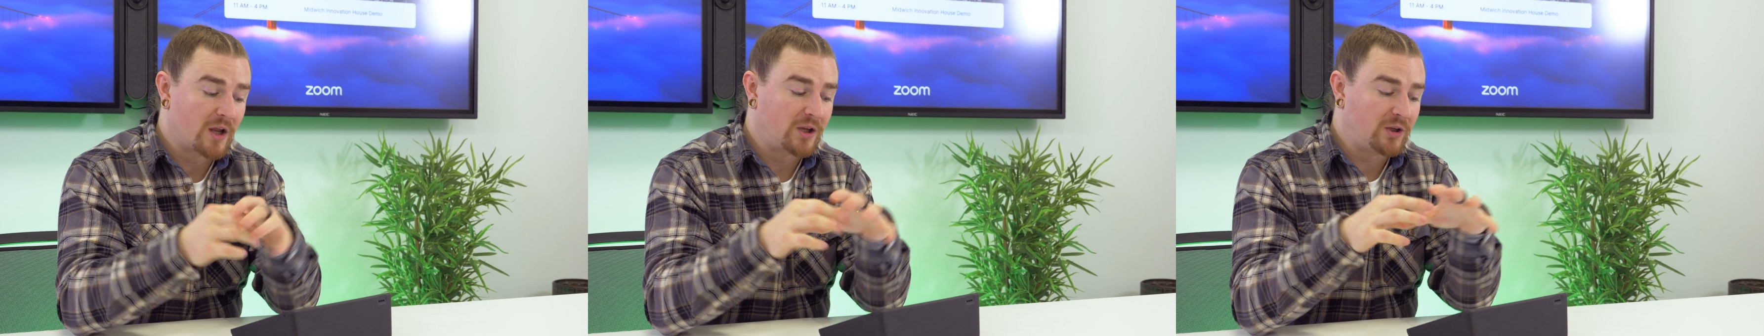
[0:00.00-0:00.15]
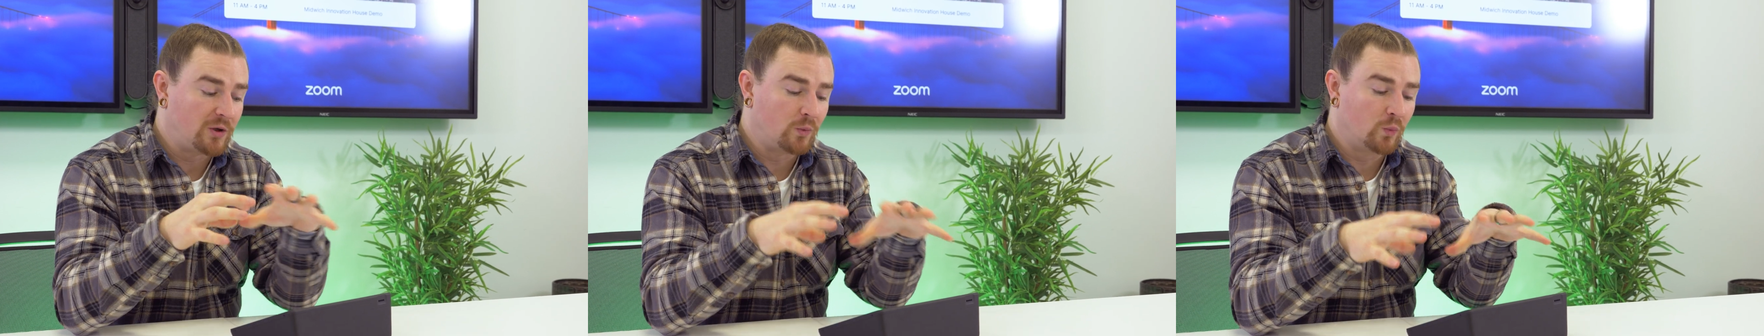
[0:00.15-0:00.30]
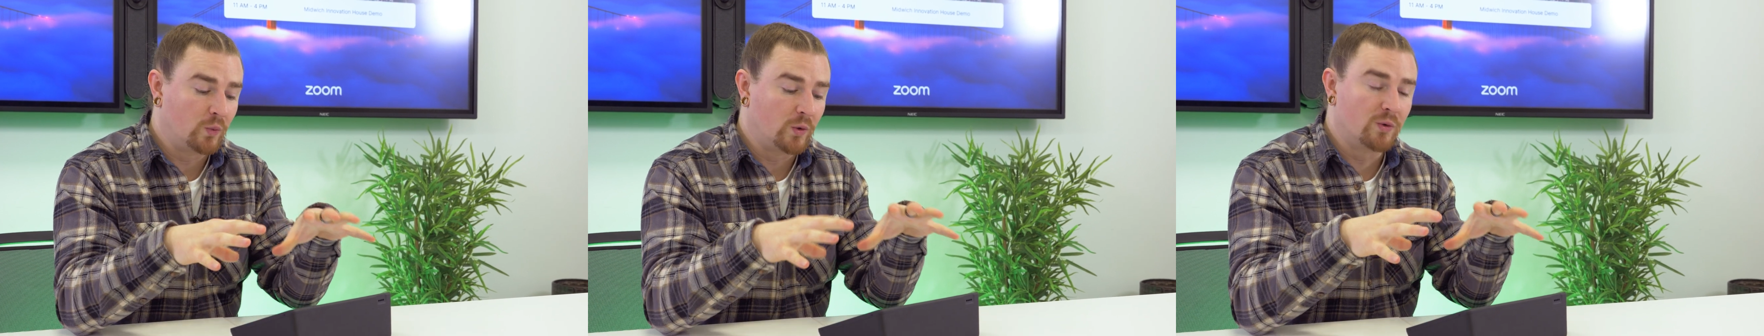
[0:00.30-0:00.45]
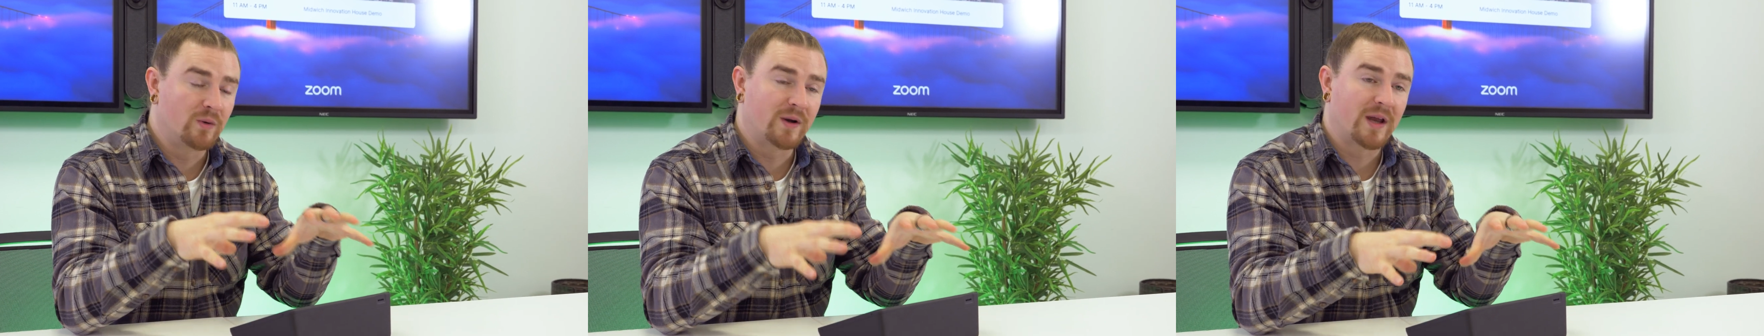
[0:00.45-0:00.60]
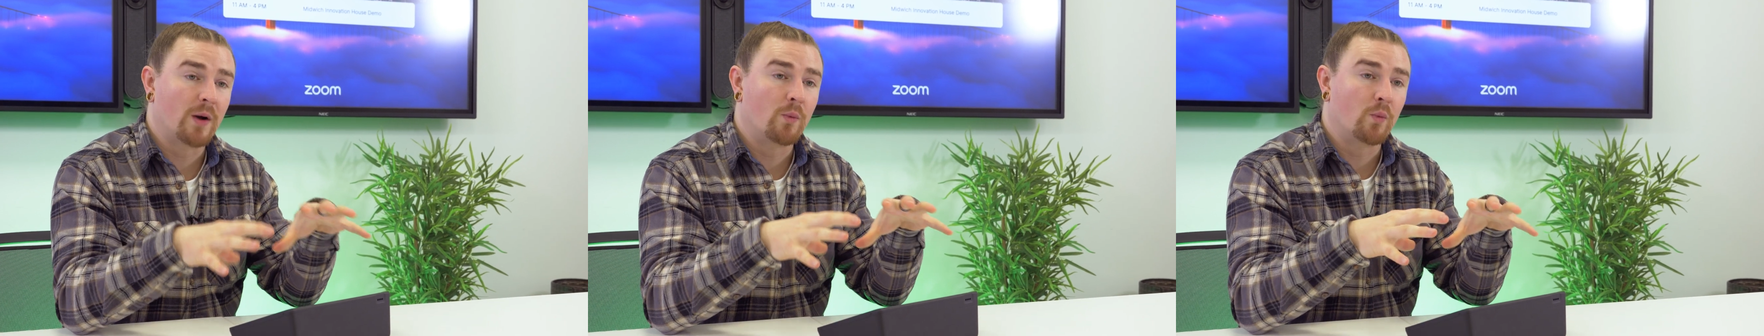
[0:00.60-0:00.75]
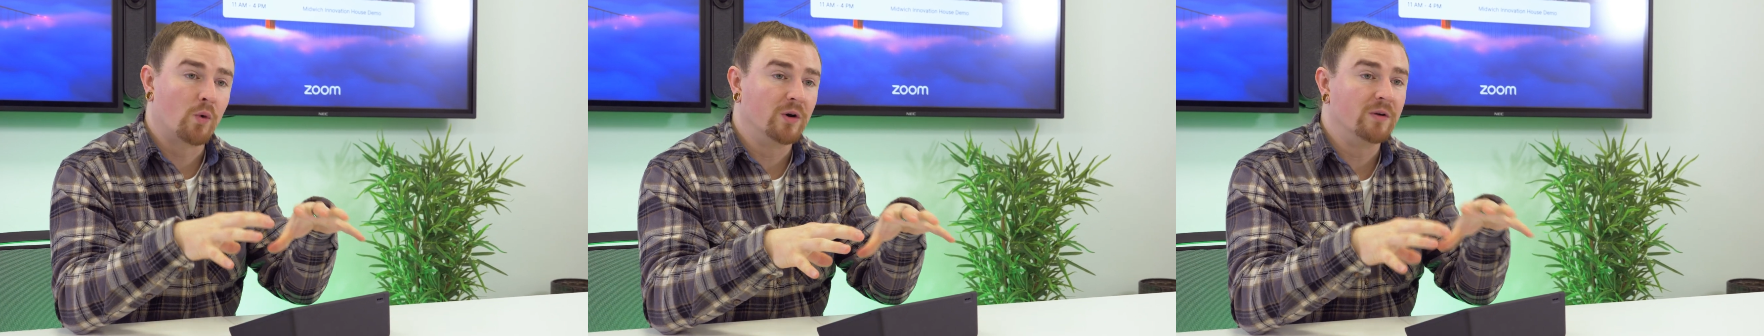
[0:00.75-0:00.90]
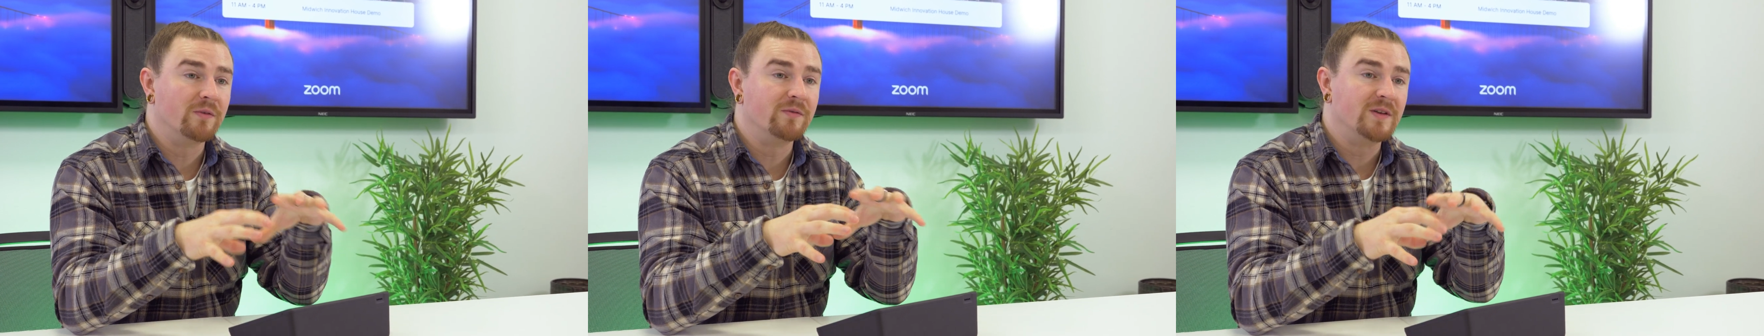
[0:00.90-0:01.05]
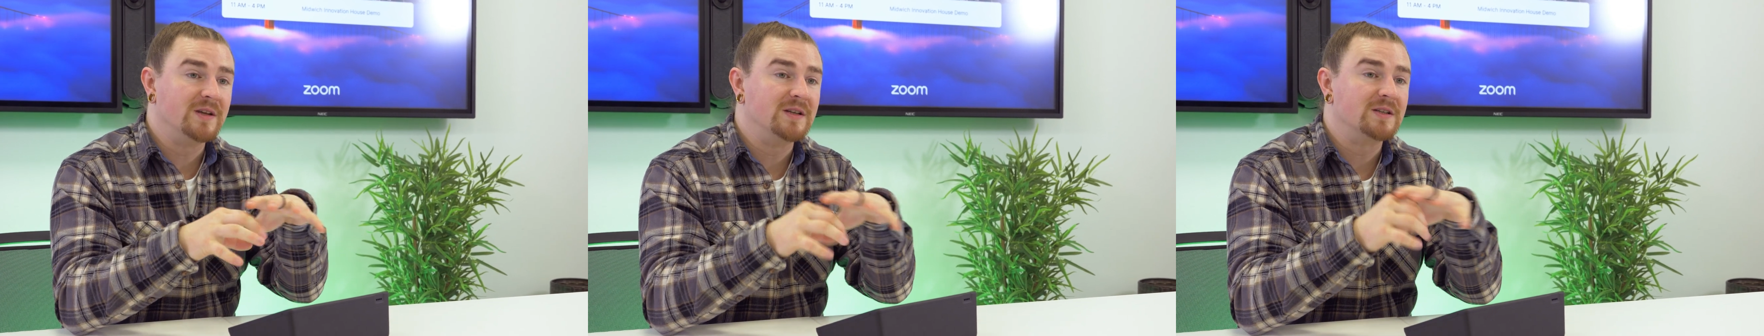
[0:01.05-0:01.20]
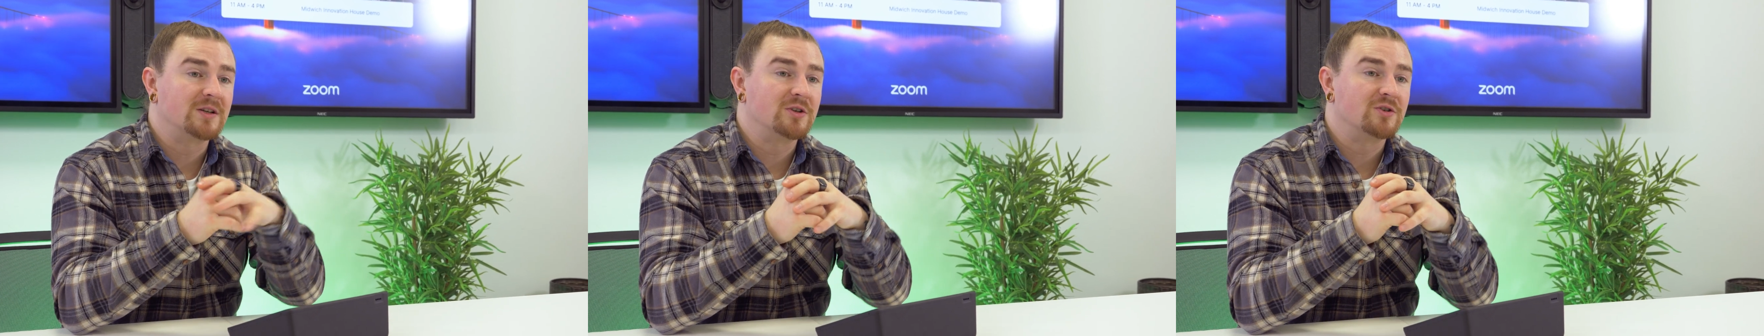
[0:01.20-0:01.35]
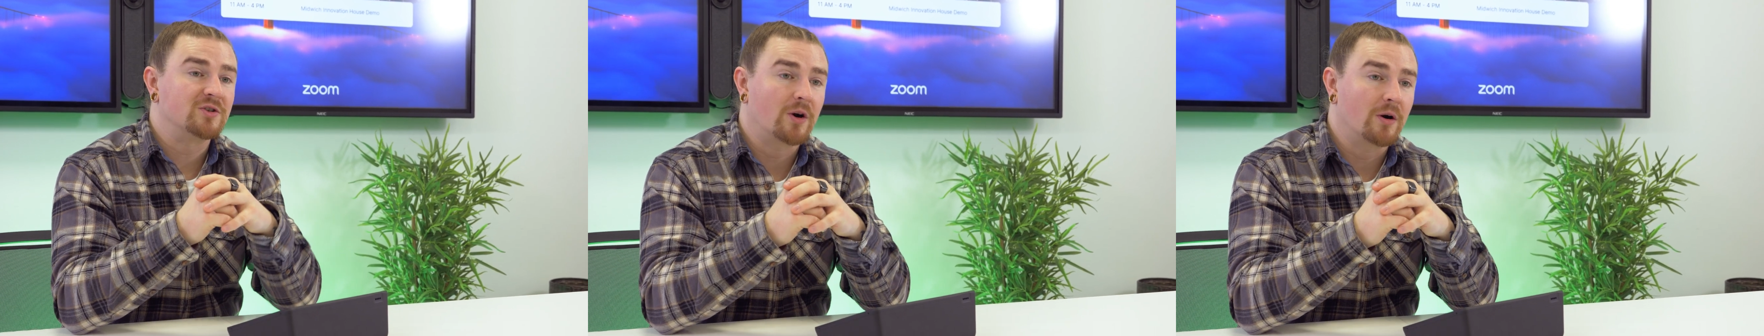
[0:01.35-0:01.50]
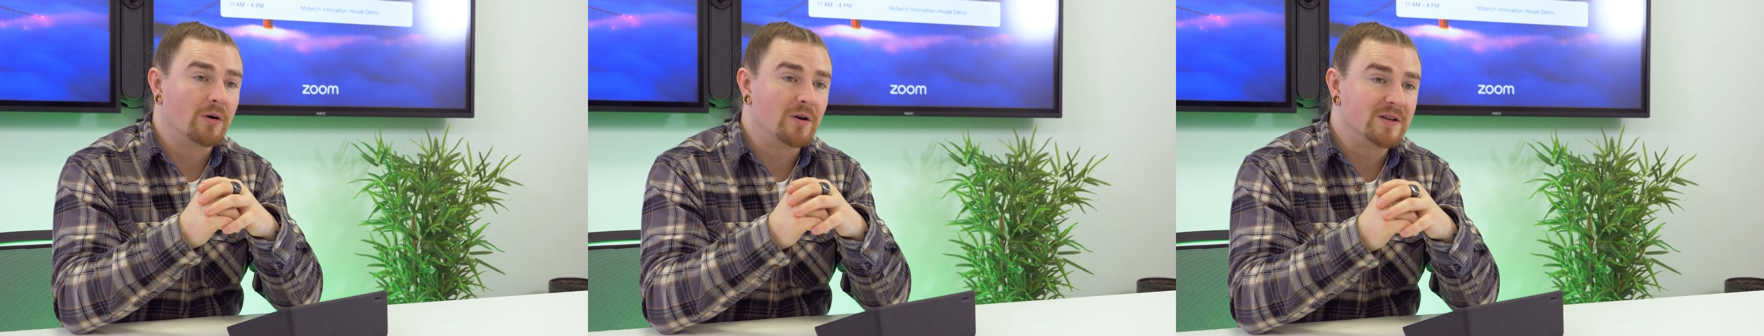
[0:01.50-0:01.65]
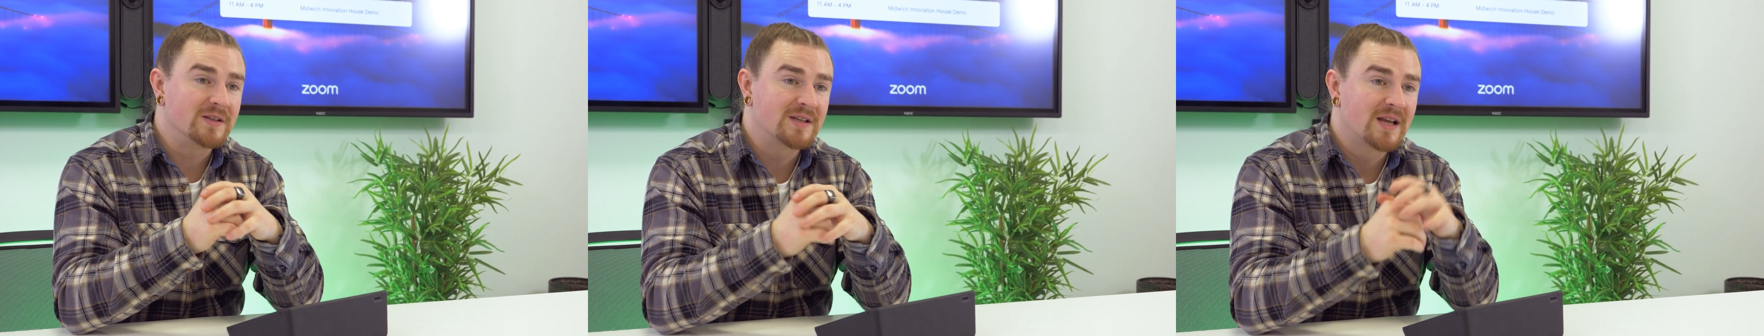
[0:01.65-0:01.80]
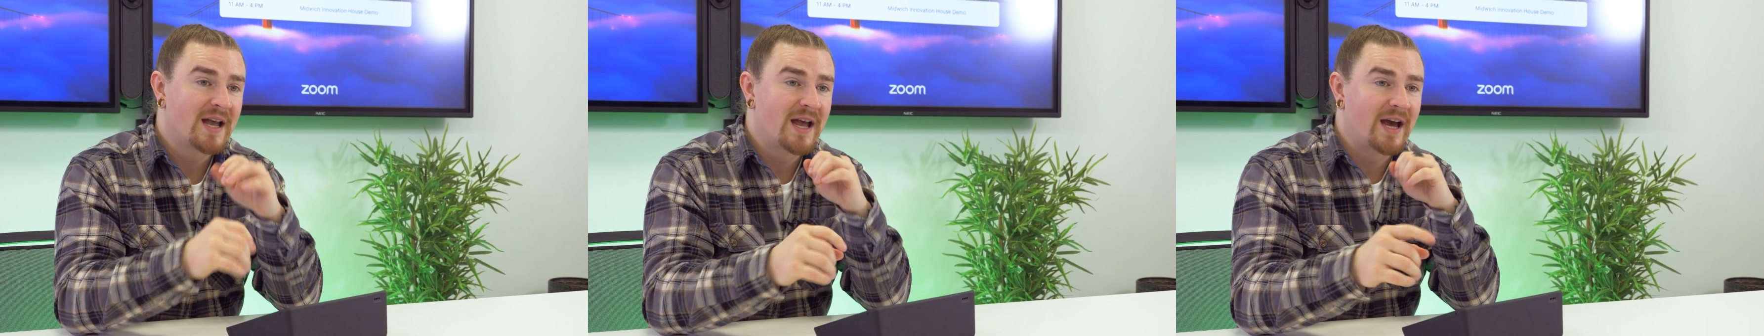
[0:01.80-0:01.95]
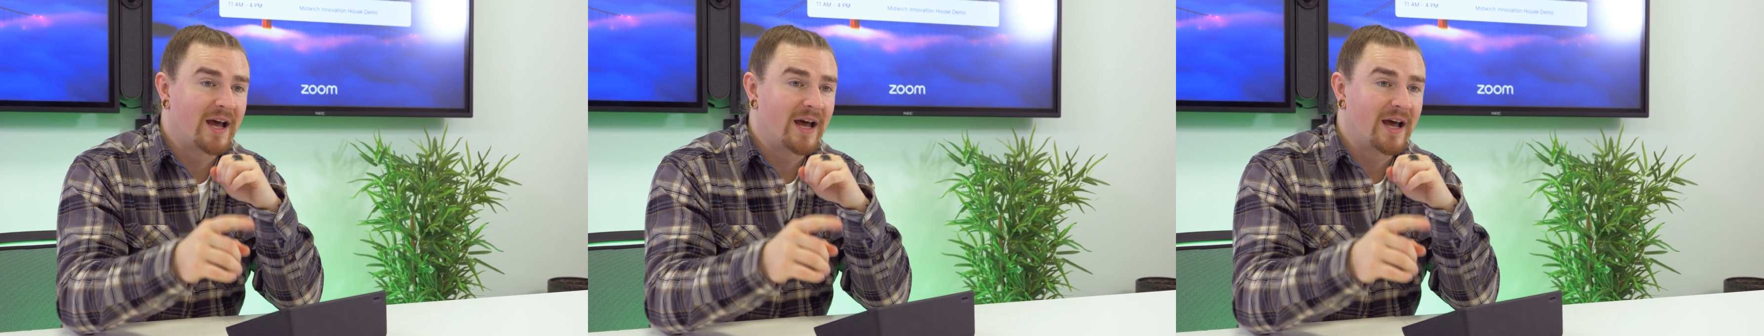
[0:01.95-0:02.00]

you will get one of these controllers.